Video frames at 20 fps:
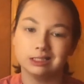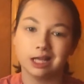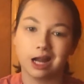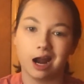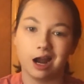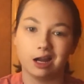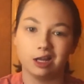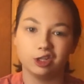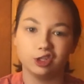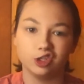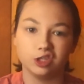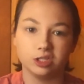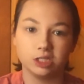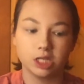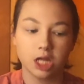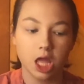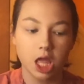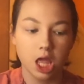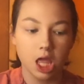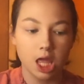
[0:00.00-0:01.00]
I kind of just
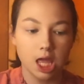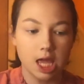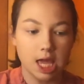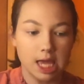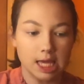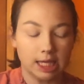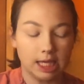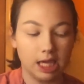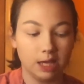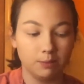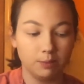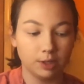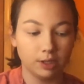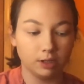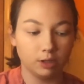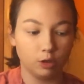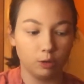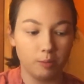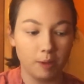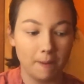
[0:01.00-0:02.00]
keep it a
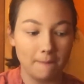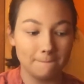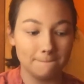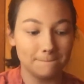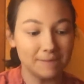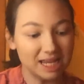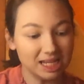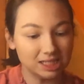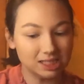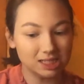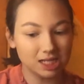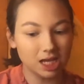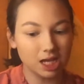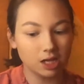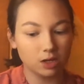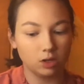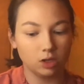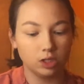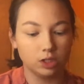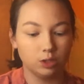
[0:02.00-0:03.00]
little bit basic.
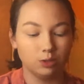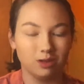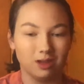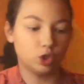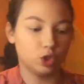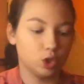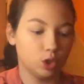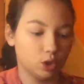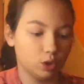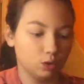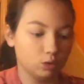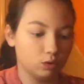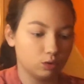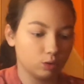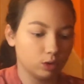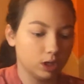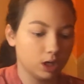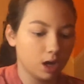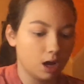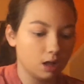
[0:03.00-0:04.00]
And I do like
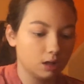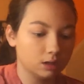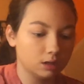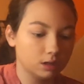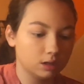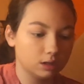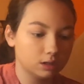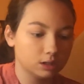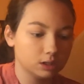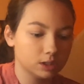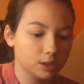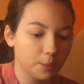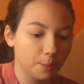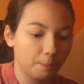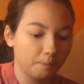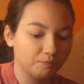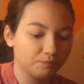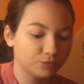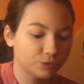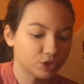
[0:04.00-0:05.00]
2-3 colors.
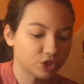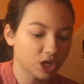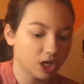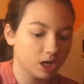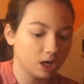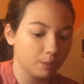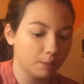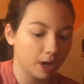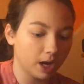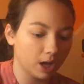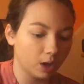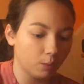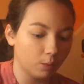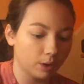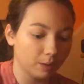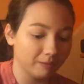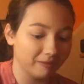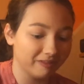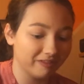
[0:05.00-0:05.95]
It's kind of depending on what I'm